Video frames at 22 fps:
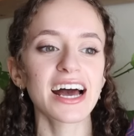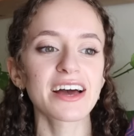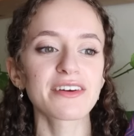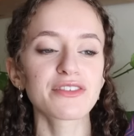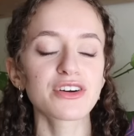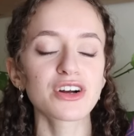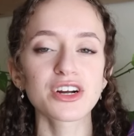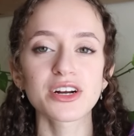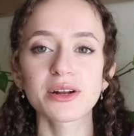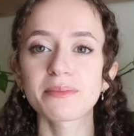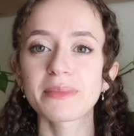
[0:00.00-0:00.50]

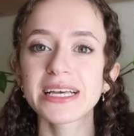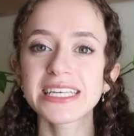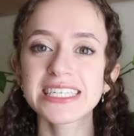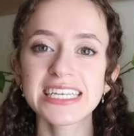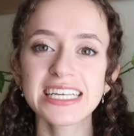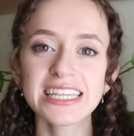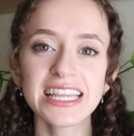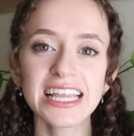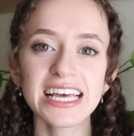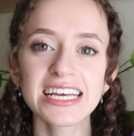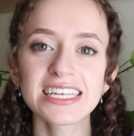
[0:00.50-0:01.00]
I've heard
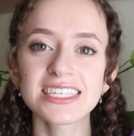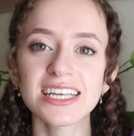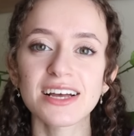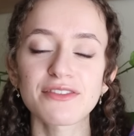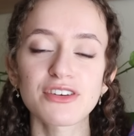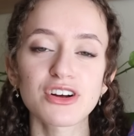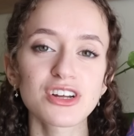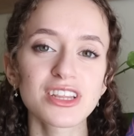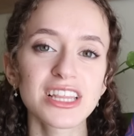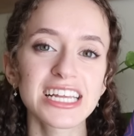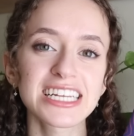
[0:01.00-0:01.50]
amazing things,
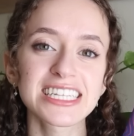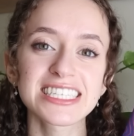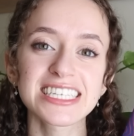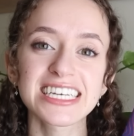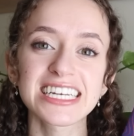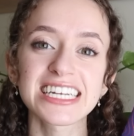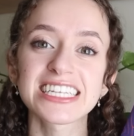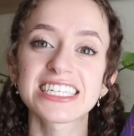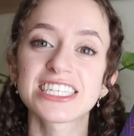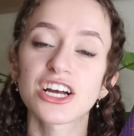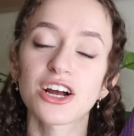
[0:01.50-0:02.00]
I've heard that it's
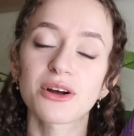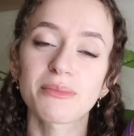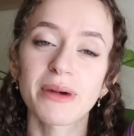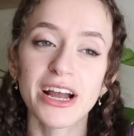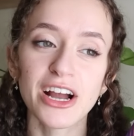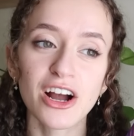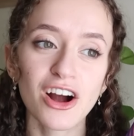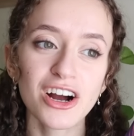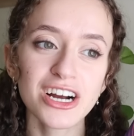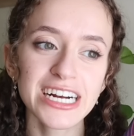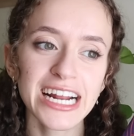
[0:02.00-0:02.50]
going to tear my
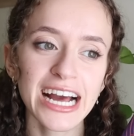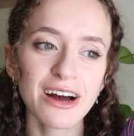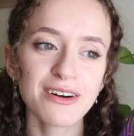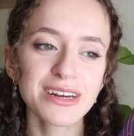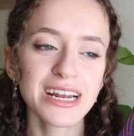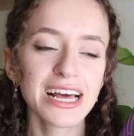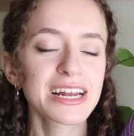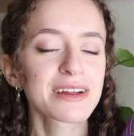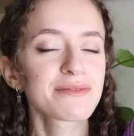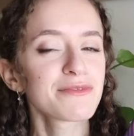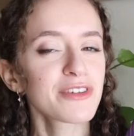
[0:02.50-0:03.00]
heart
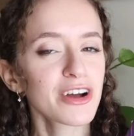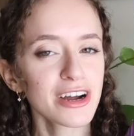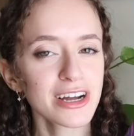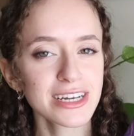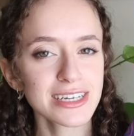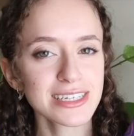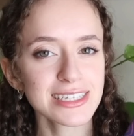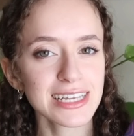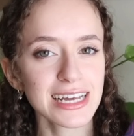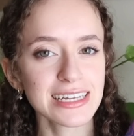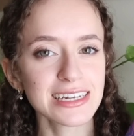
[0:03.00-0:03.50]
out, and I'm very
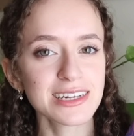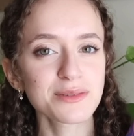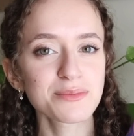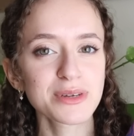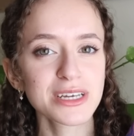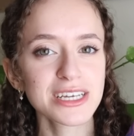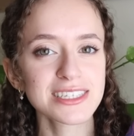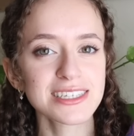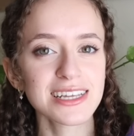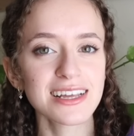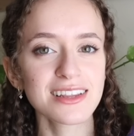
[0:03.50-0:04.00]
excited
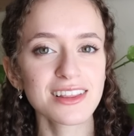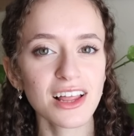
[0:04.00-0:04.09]
because I